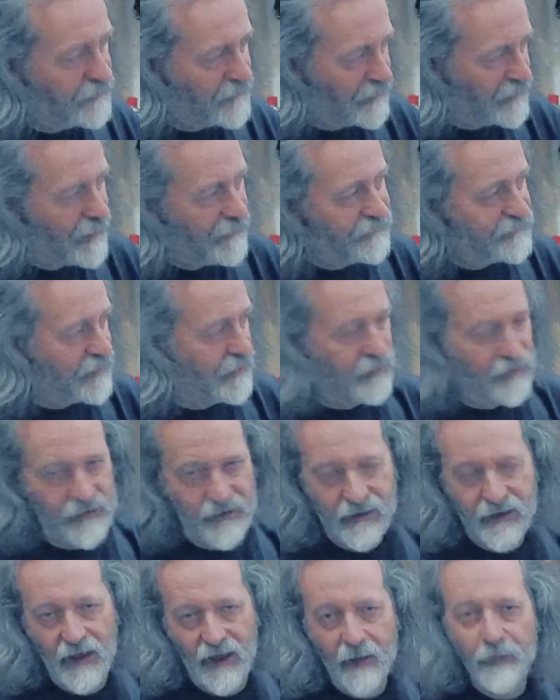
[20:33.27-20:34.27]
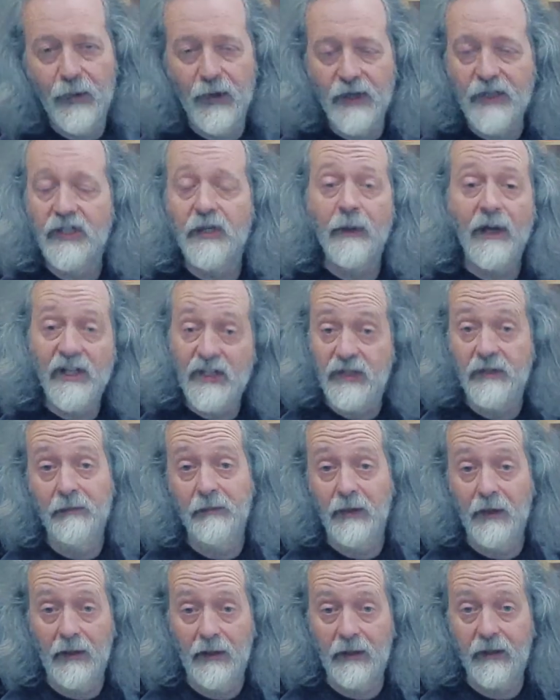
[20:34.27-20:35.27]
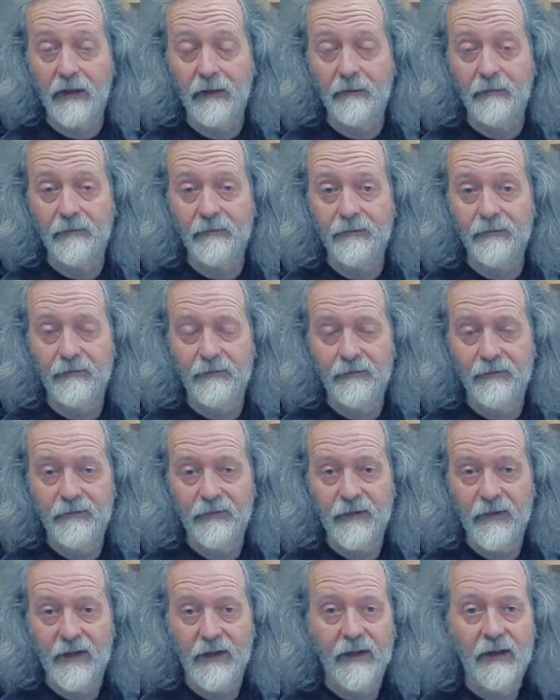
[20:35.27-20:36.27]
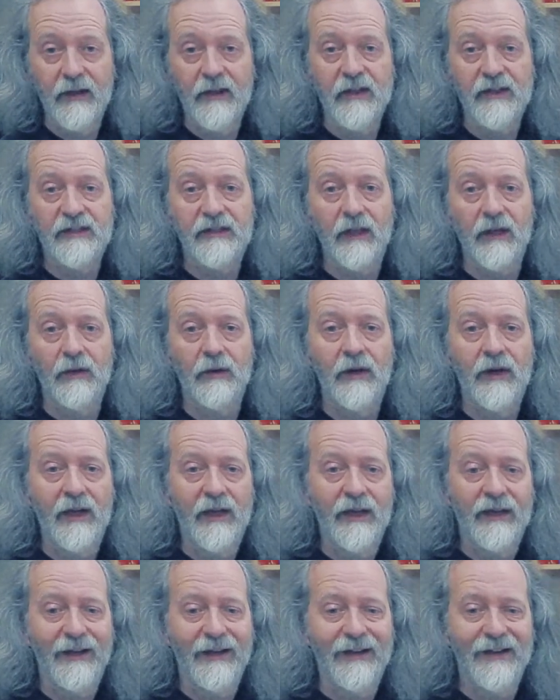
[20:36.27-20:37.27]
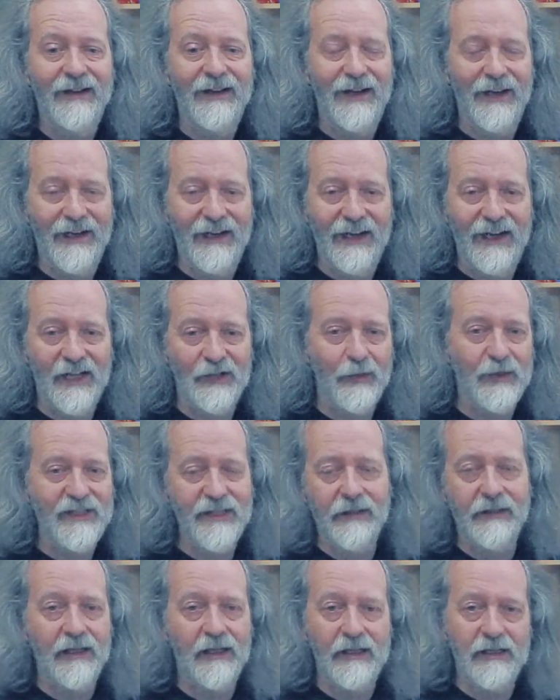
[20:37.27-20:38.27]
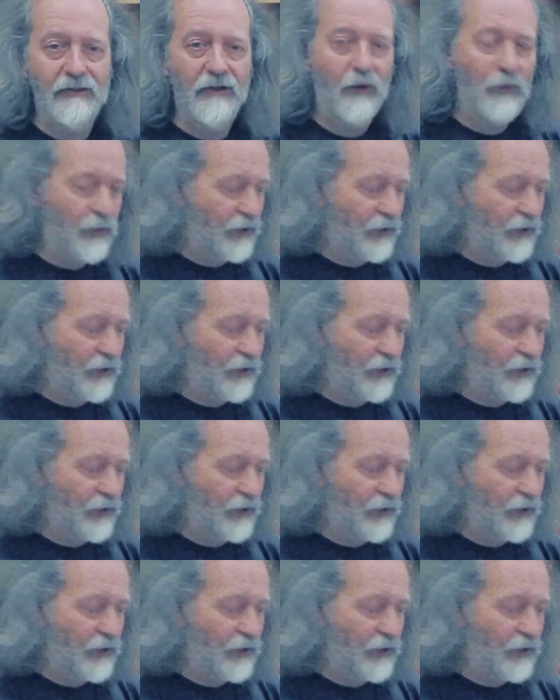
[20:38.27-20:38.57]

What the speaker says: the left hand as a kind of punctuation mark. So as we said earlier on,